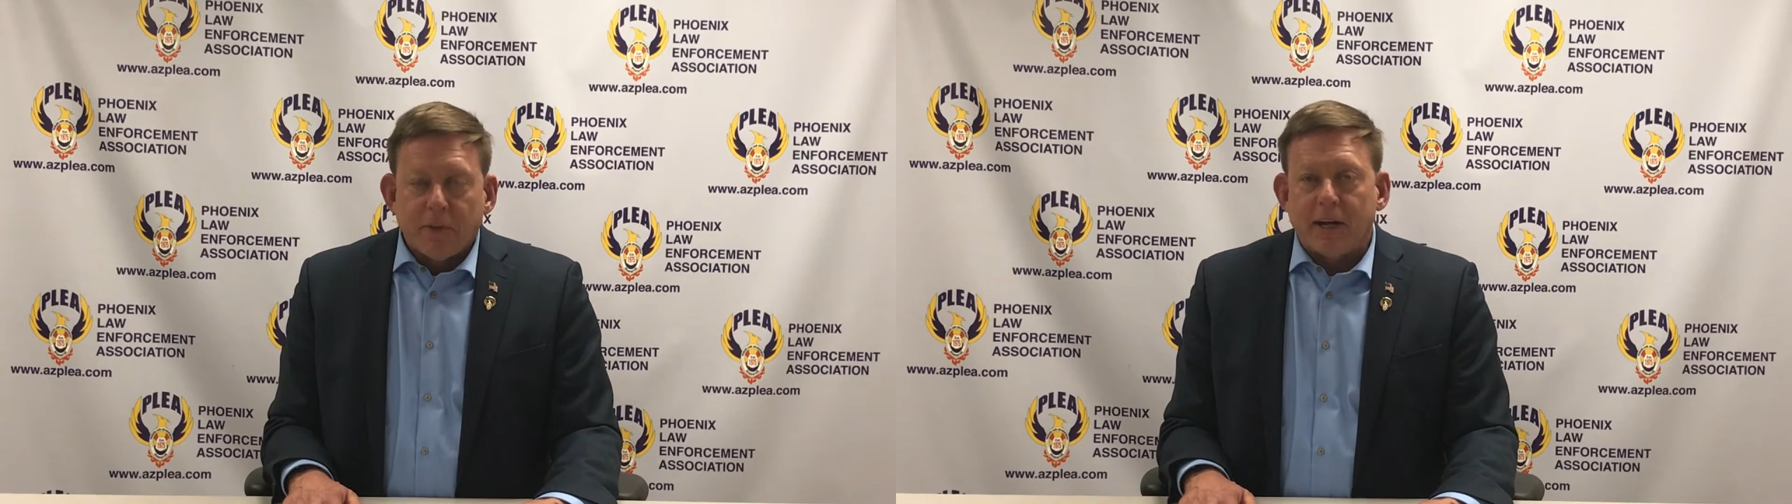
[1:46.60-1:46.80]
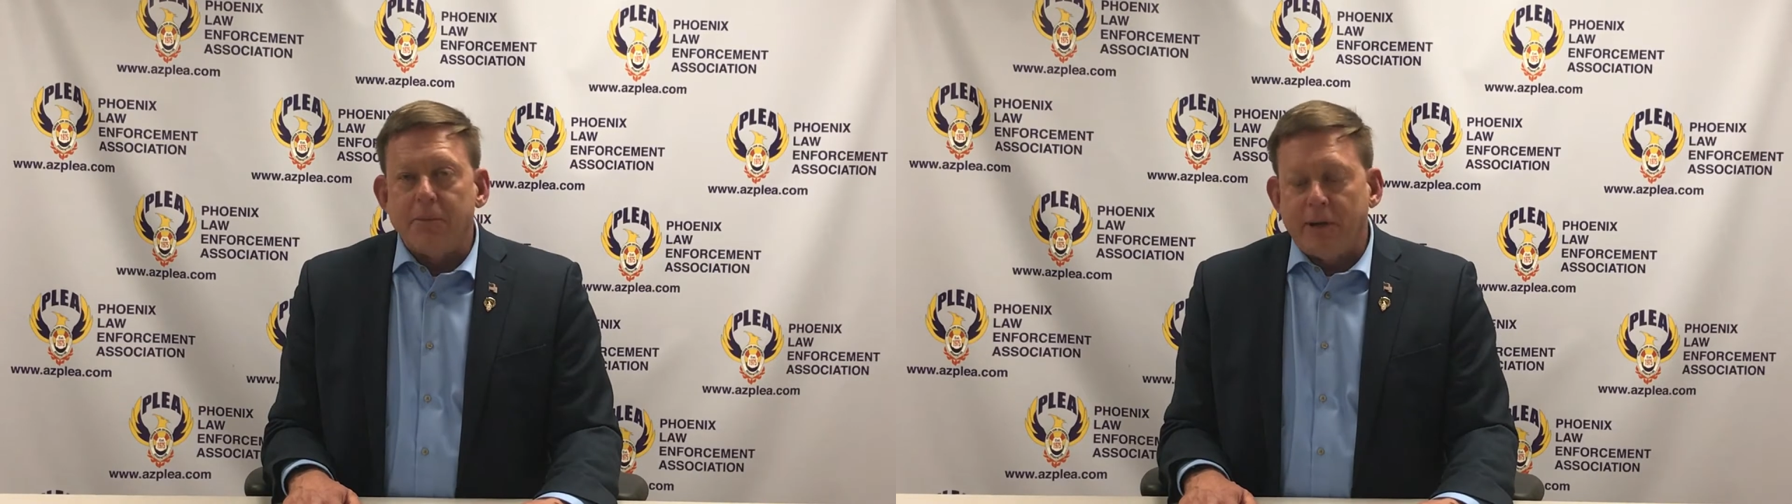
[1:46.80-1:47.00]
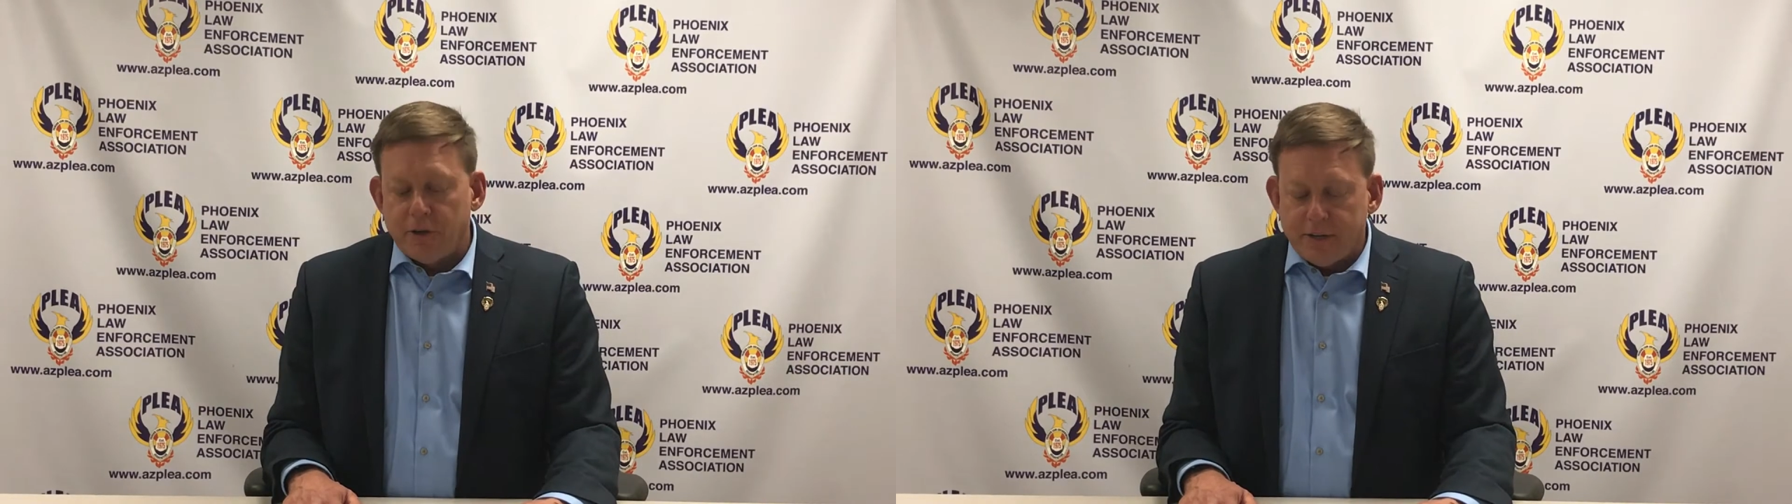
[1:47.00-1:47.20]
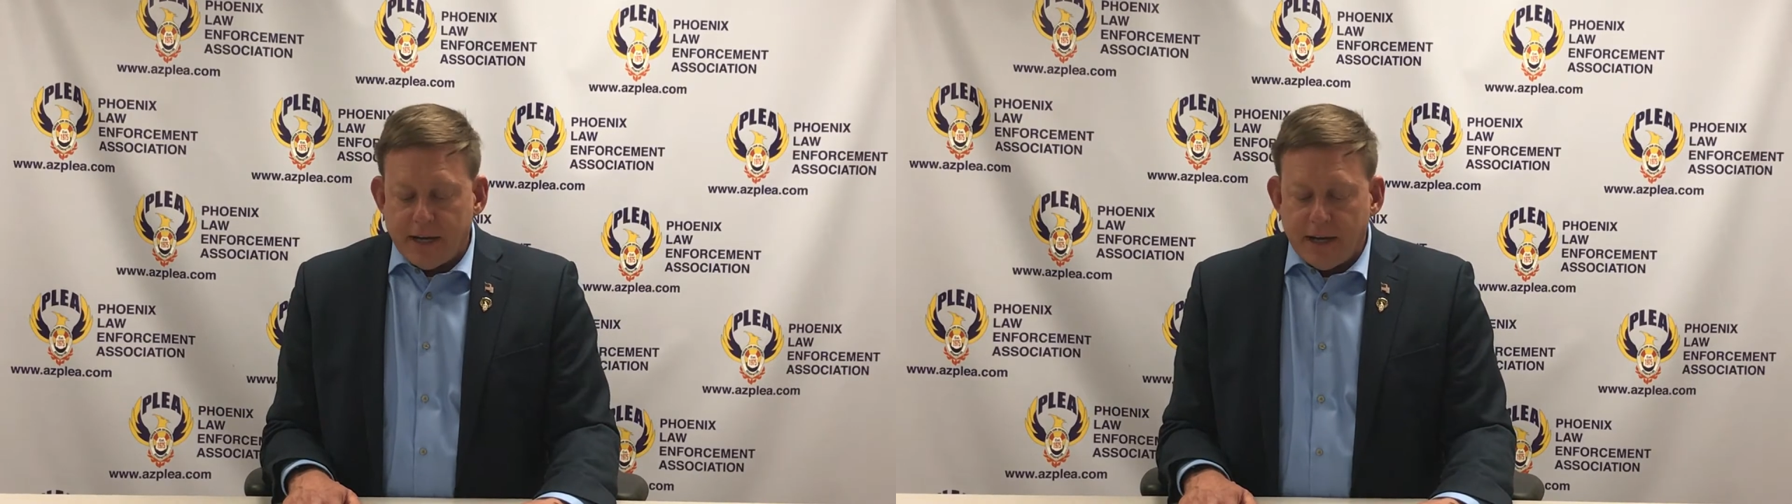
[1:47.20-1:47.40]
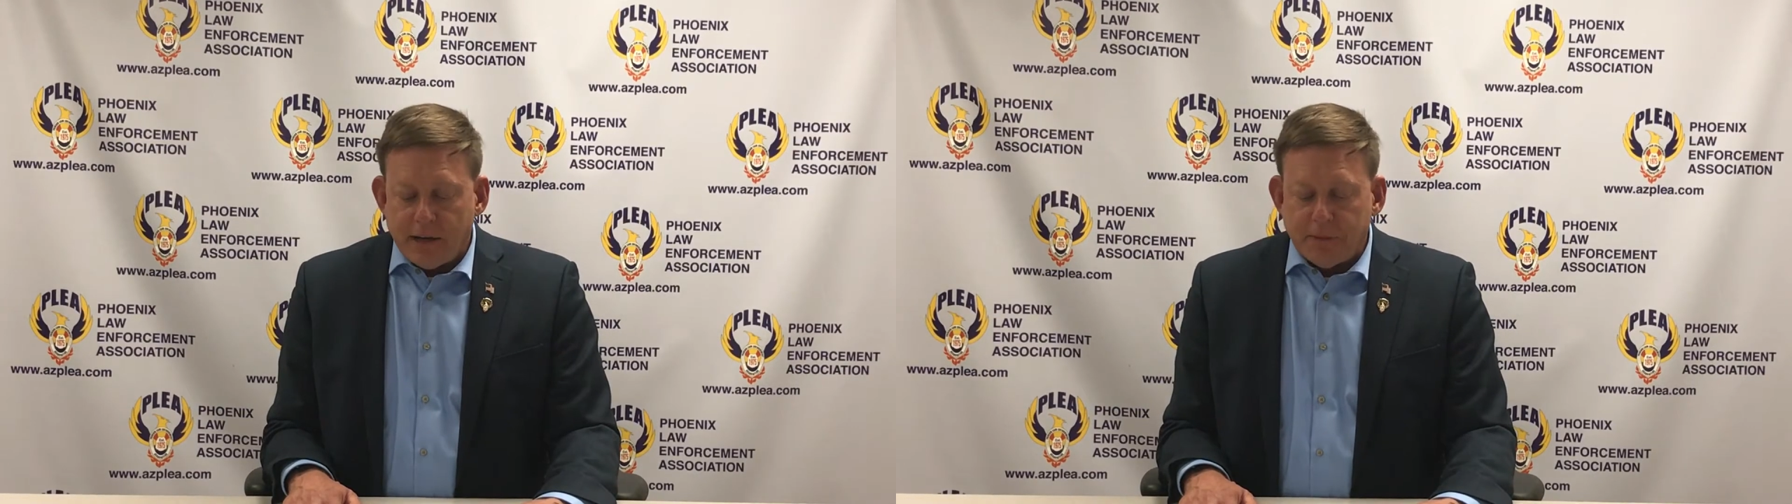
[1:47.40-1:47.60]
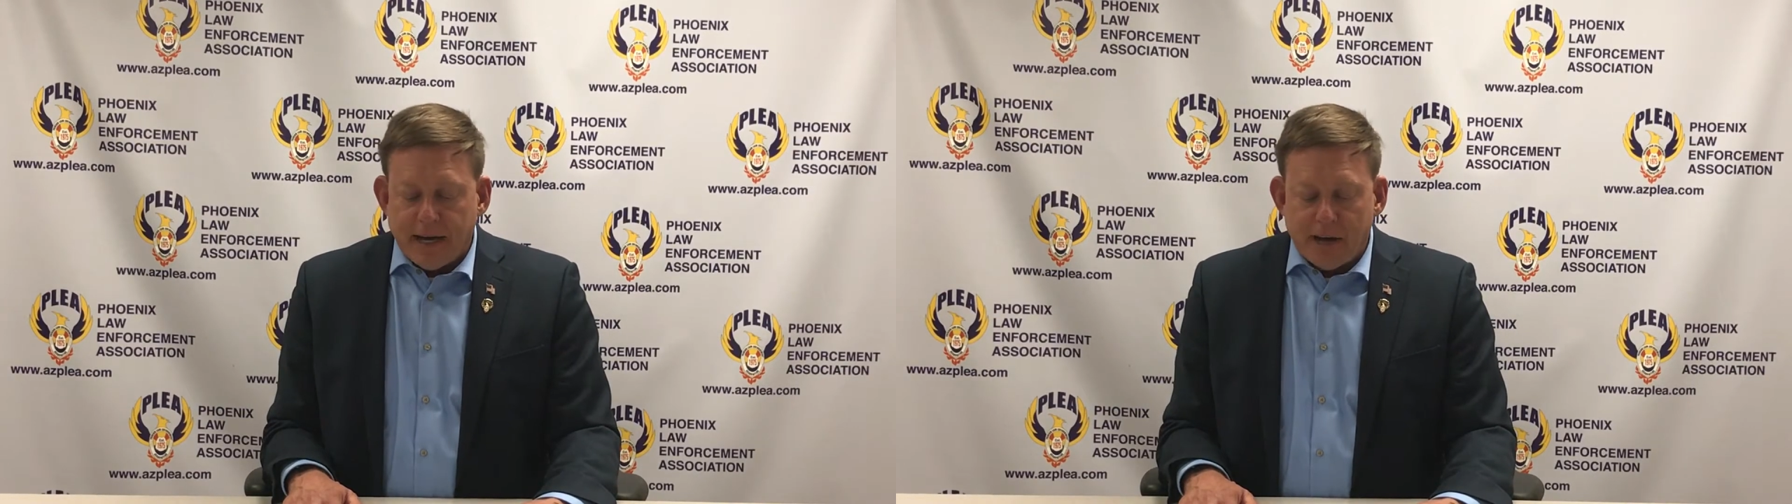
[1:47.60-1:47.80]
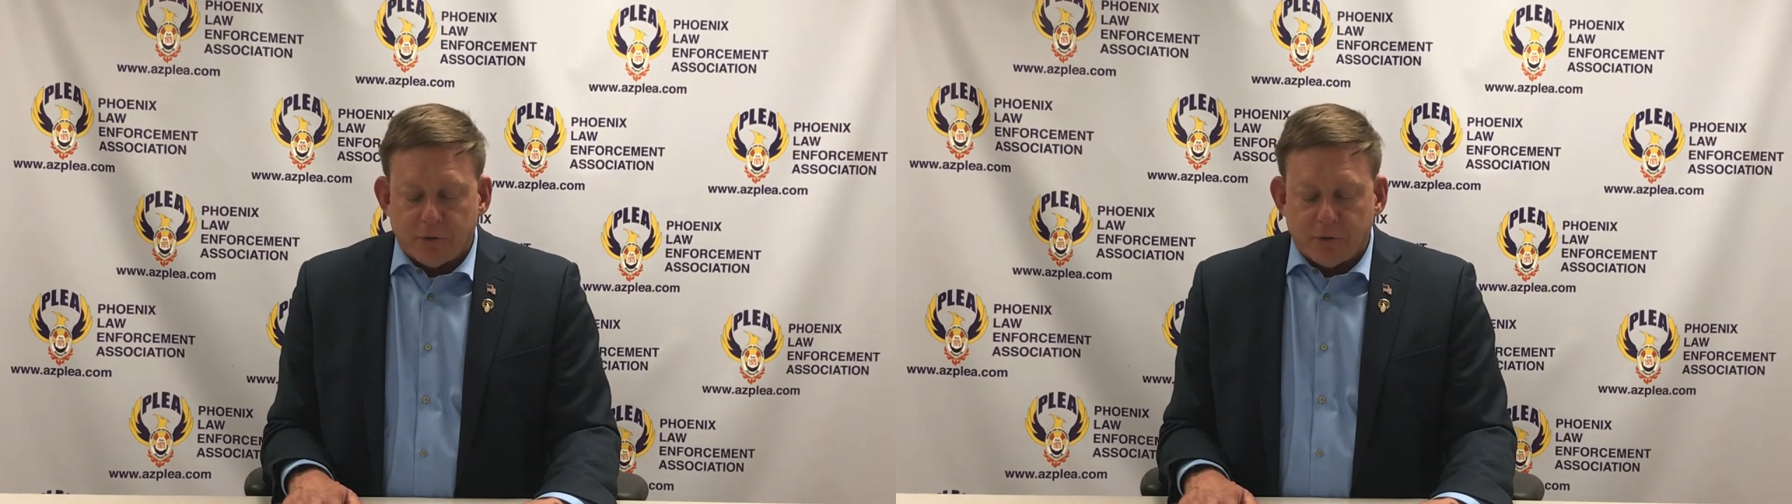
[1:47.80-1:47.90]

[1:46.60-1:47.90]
And I'm here today on behalf